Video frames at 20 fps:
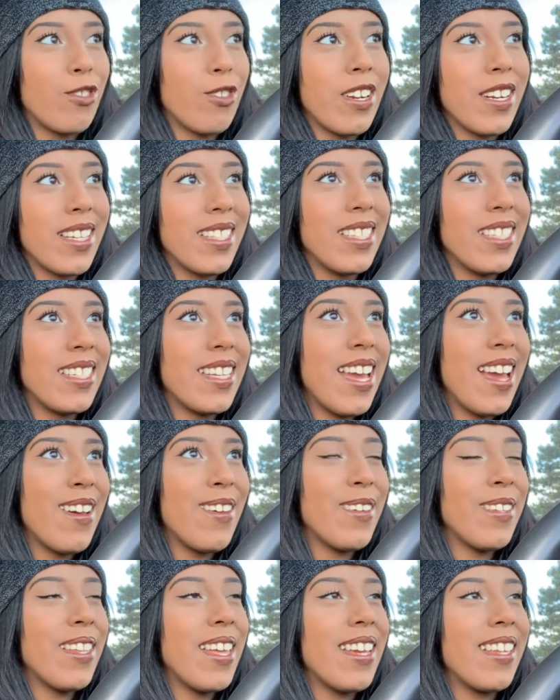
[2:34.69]
Jordans
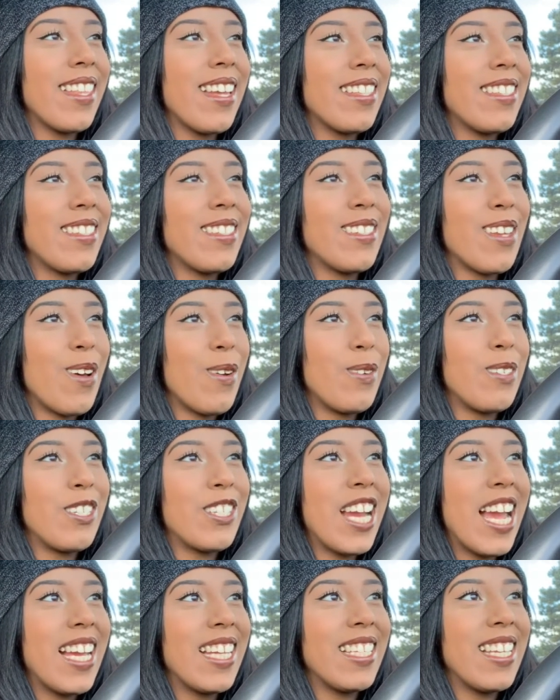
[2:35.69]
now. Like, that's so
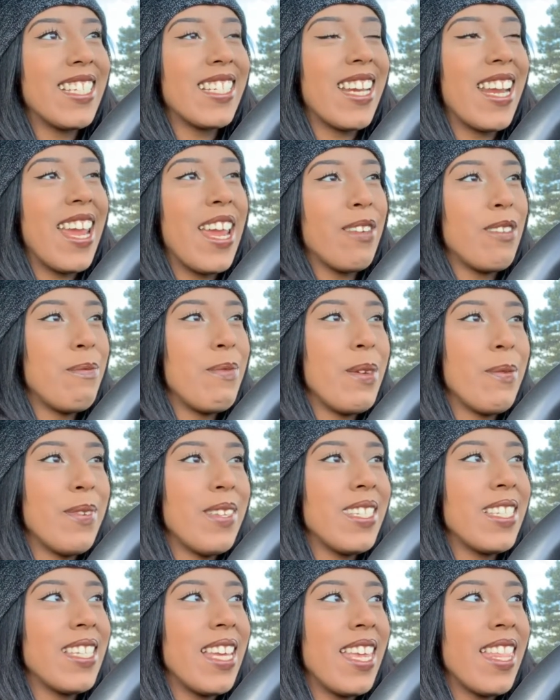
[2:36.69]
childish. I hate when
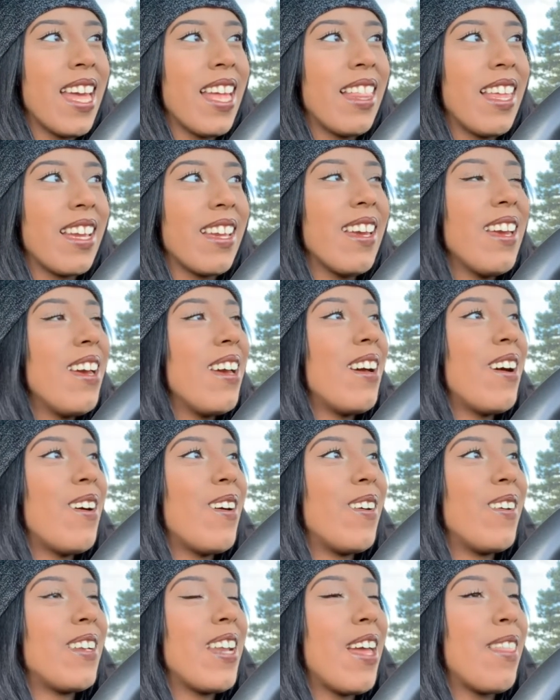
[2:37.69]
people say that, like,
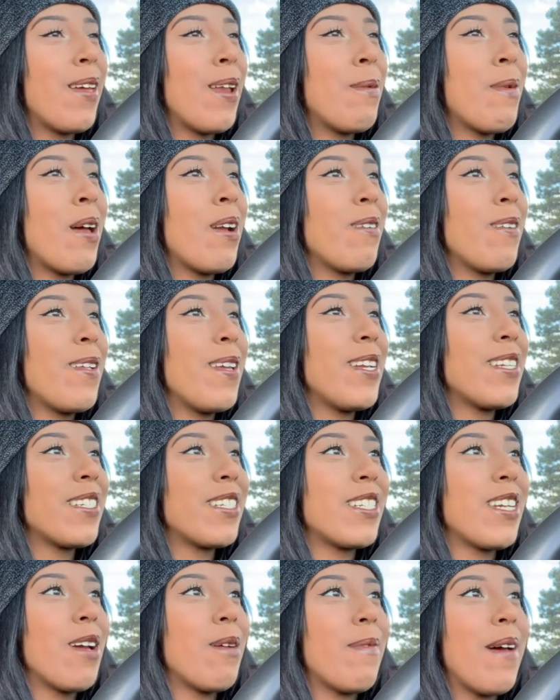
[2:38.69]
oh, now that I'm out of
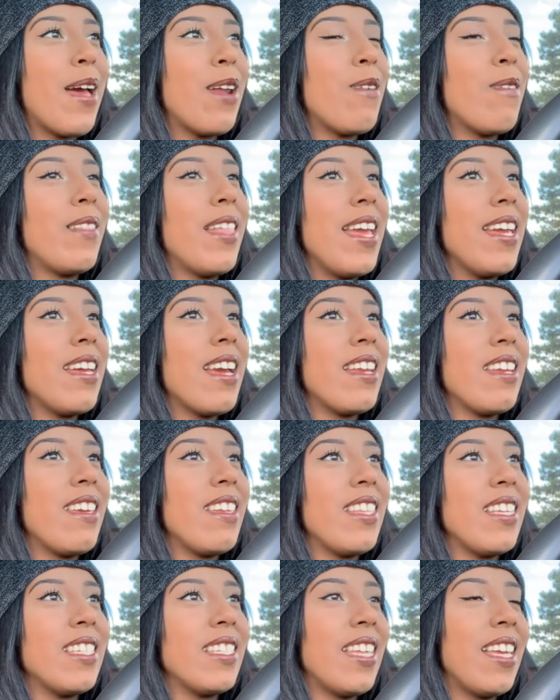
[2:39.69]
relationship, I don't like
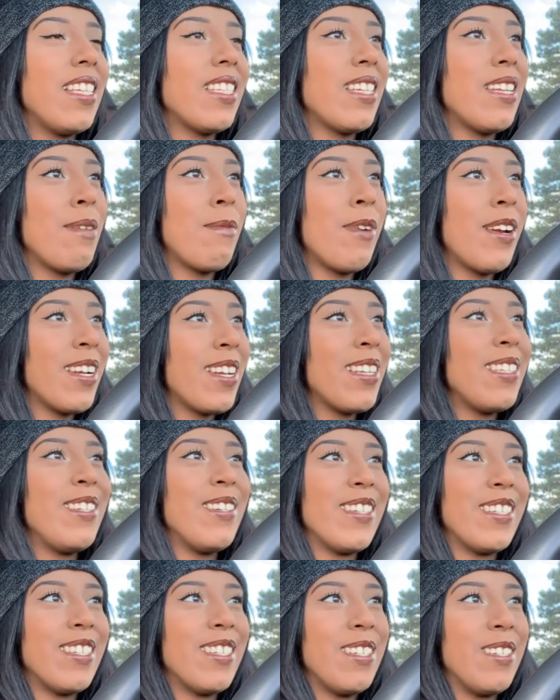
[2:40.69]
any of these things anymore because
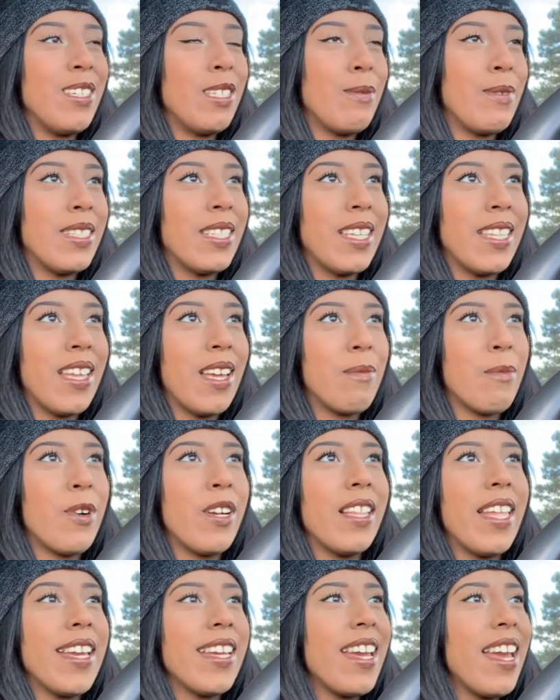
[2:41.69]
you introduced me to them.
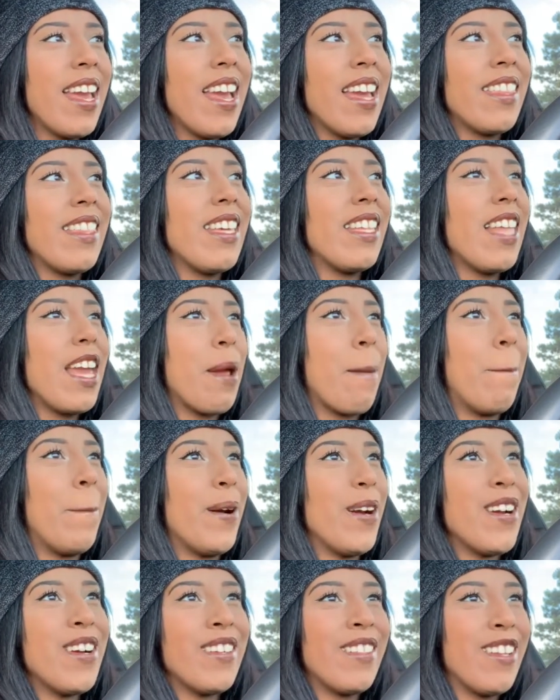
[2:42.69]
Or, like, they, like,
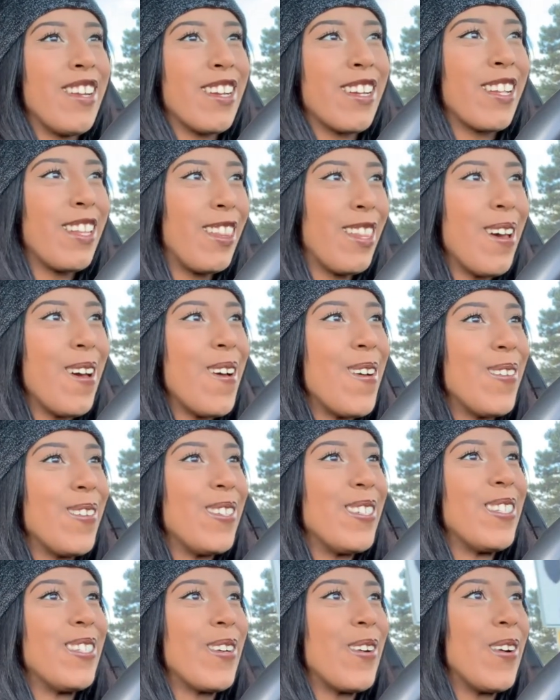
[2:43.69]
burn their
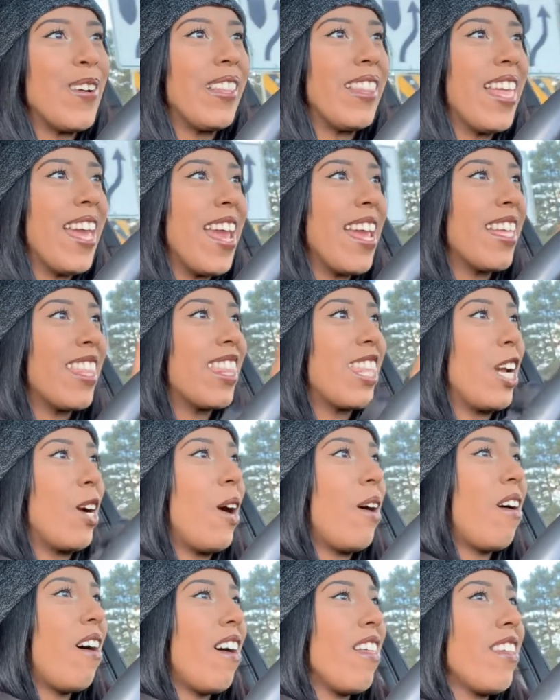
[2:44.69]
clothes or, like, throw
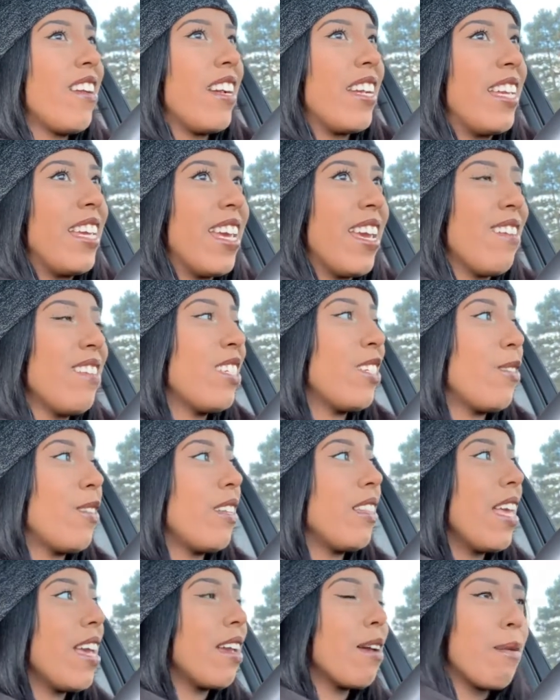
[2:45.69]
are all their gifts.
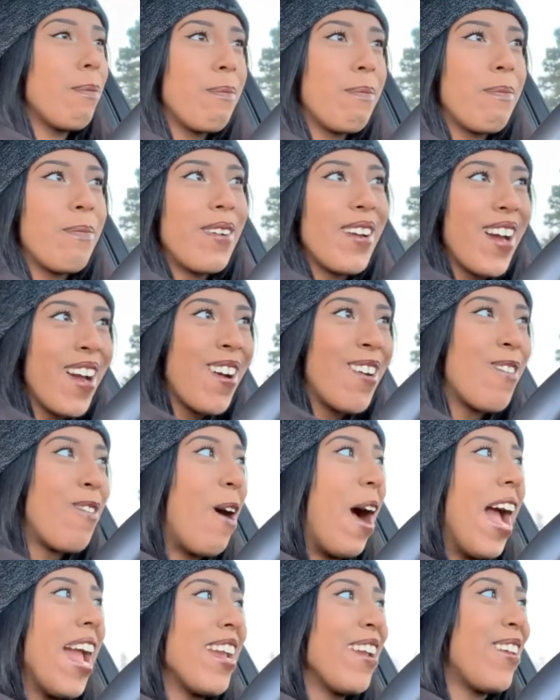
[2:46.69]
Or, like, bro,
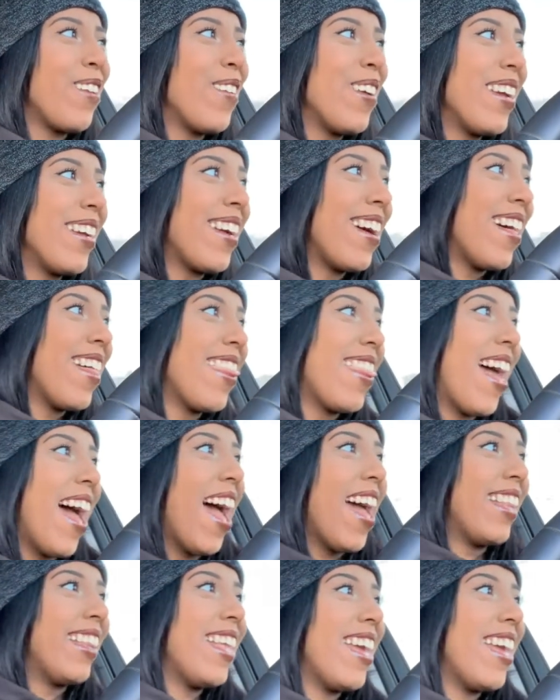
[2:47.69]
why are you doing all that?